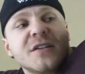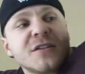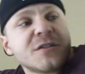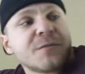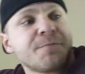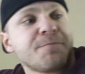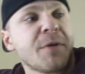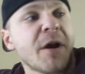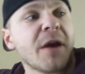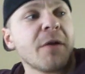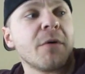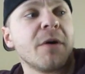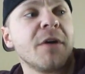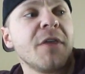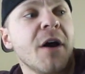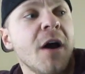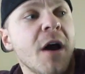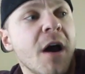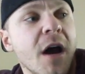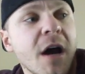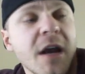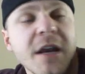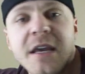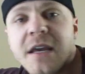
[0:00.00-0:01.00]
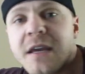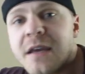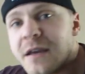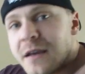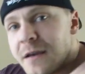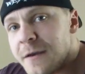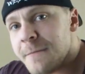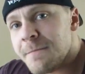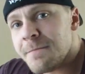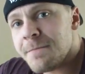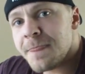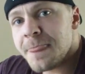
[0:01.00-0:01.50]
sprayed with honey
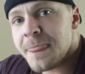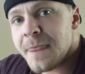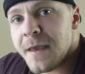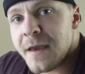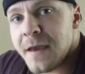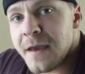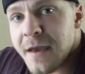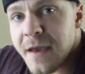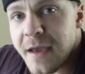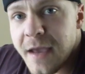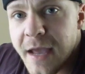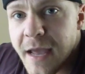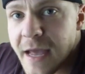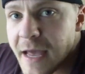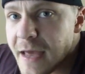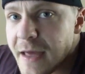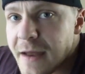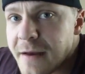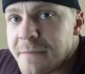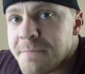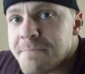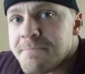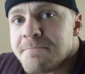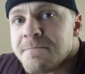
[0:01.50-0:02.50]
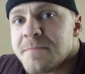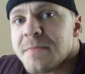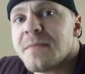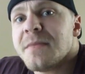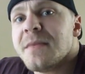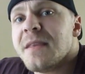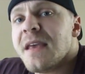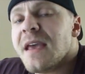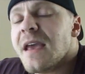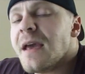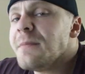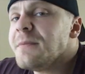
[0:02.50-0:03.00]
and
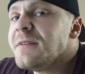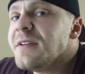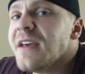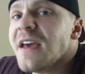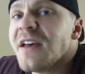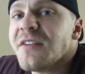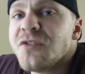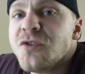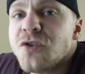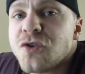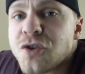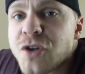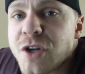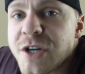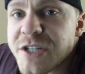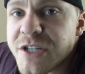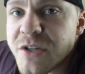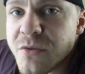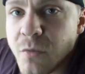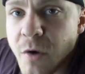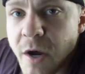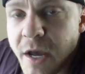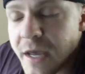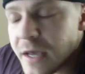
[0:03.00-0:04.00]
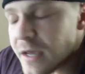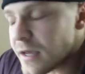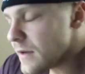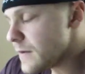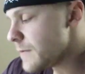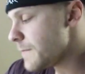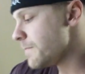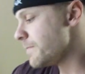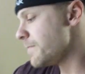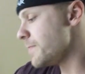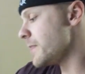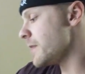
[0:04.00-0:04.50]
MTS Nutrition Whey.
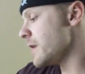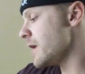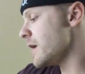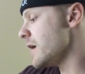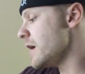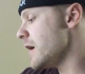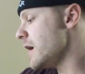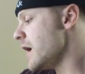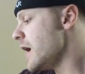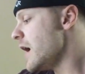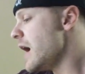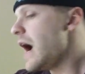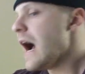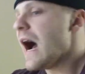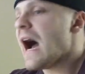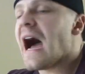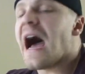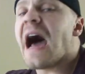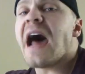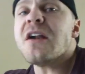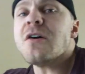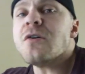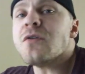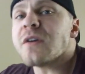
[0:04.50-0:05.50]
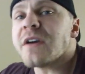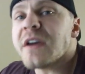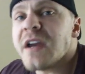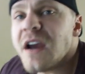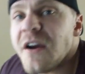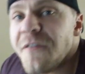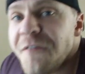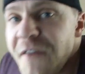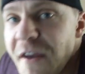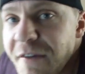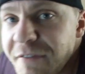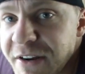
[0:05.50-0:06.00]
I don't
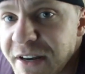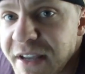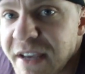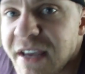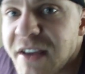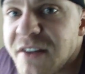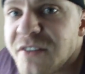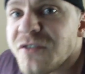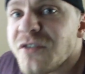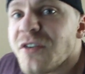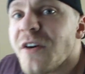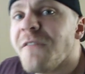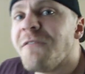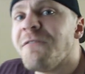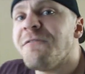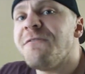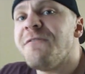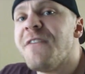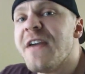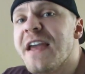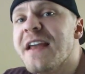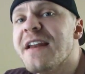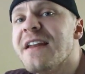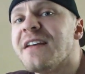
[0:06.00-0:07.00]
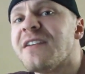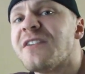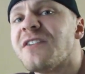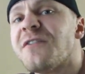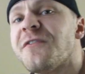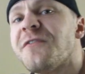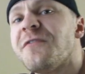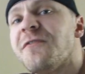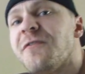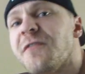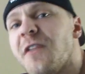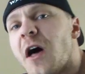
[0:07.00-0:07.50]
care if you have an intravenous
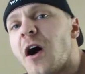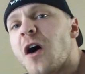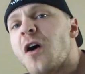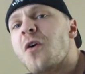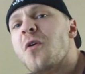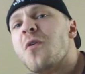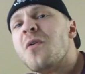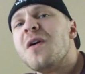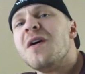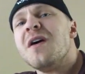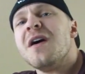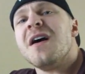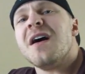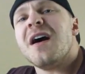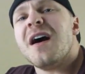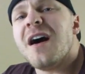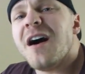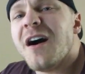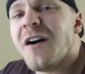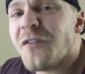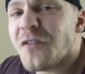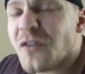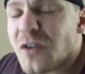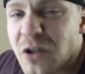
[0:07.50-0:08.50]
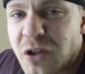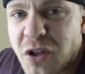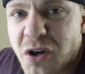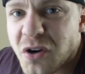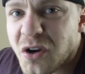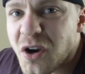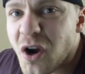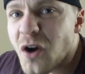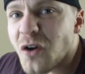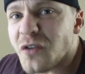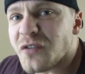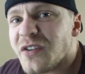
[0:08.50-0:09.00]
flow of
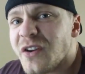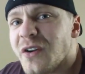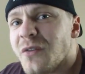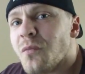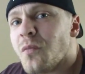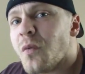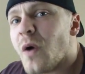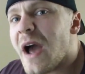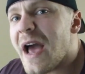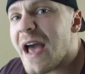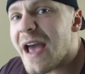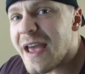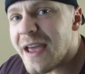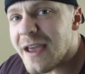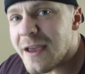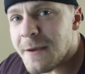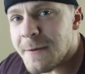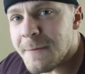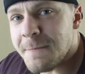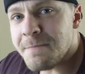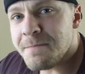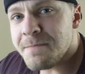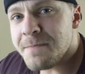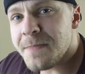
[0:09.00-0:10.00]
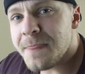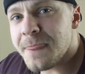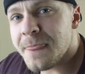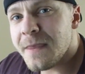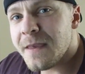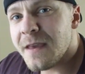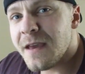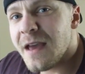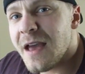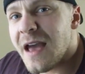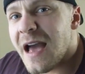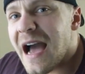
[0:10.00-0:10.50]
glucose and whey.
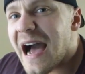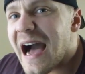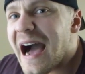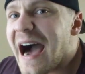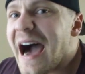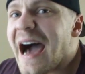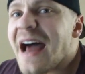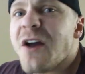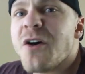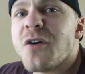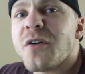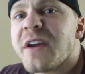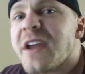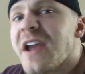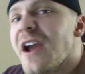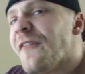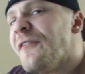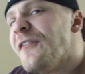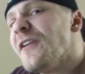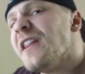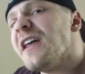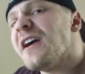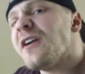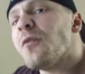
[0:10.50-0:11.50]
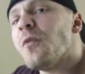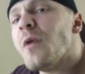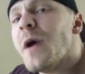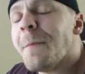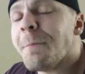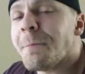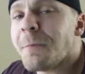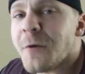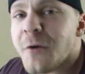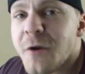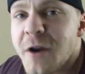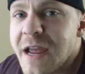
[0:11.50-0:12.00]
I don't care if you like
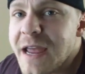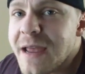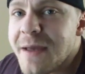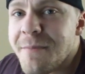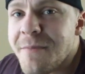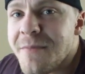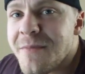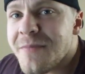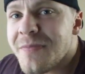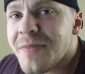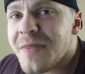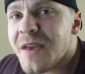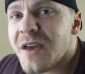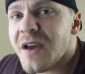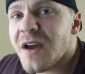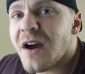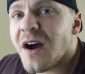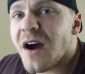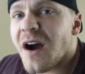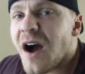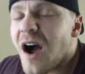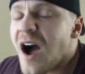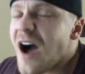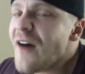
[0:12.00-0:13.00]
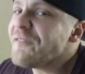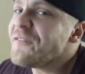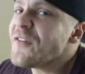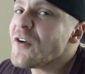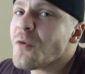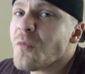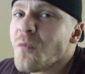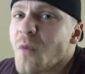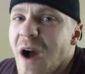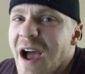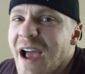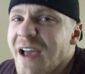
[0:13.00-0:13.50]
whipped cream off
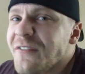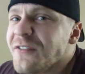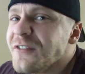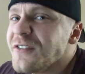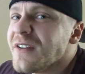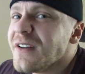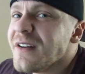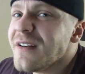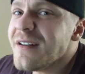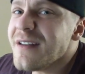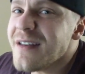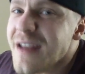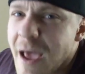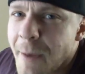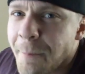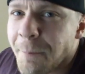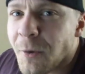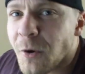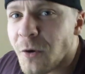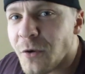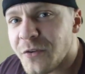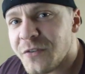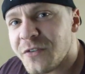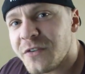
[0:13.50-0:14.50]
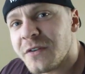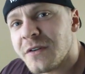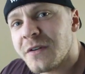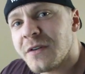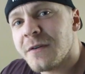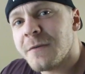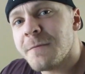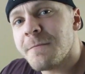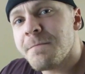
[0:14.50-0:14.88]
your wife's nipples.